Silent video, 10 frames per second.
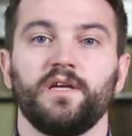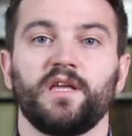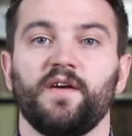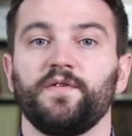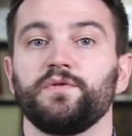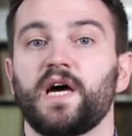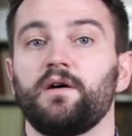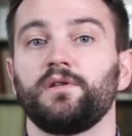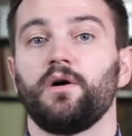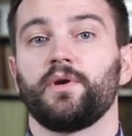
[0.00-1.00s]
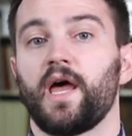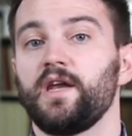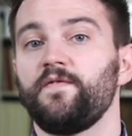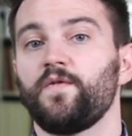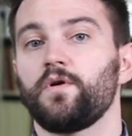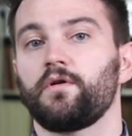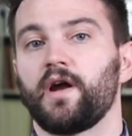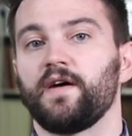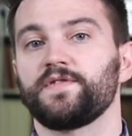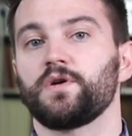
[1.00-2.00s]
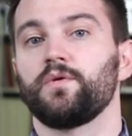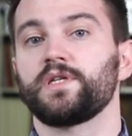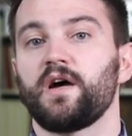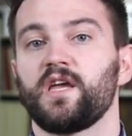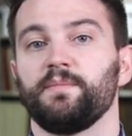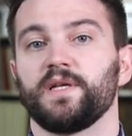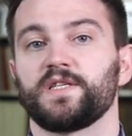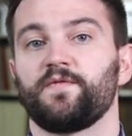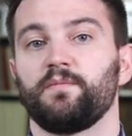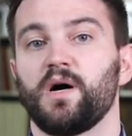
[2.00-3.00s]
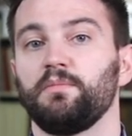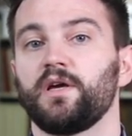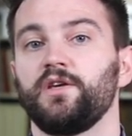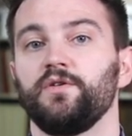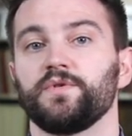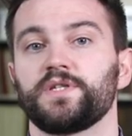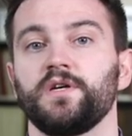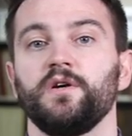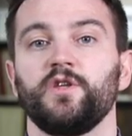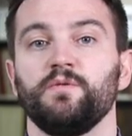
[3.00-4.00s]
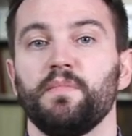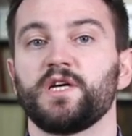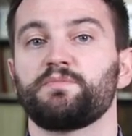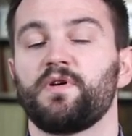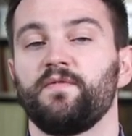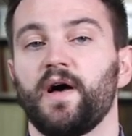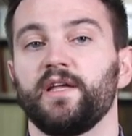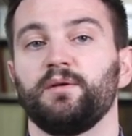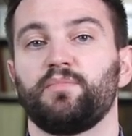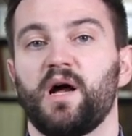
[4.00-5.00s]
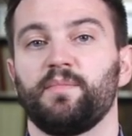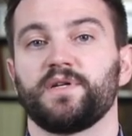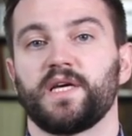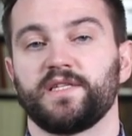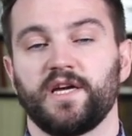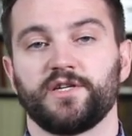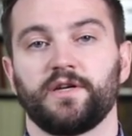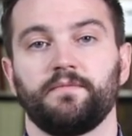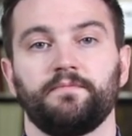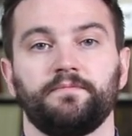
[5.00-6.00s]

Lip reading: If you download any photographs or documents for public use, you must provide the proper citation.